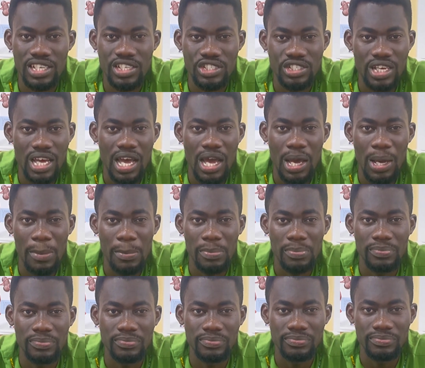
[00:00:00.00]
episode
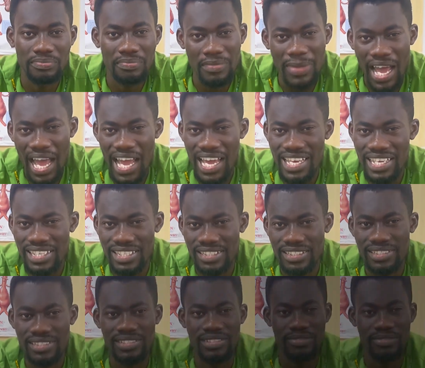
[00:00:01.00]
of Licensure Hub.